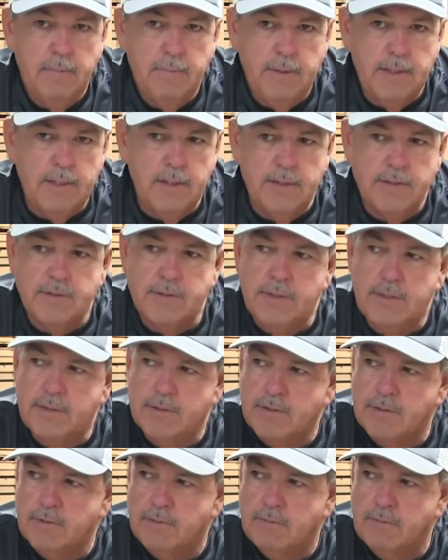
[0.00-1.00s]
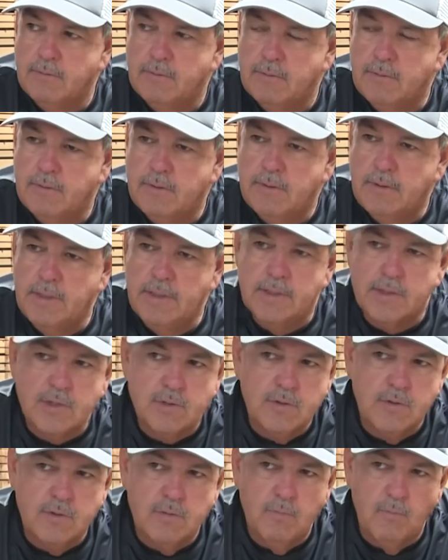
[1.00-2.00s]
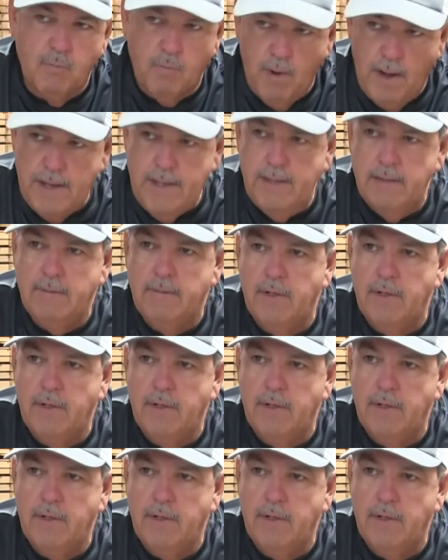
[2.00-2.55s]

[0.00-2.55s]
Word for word: because it's it's right.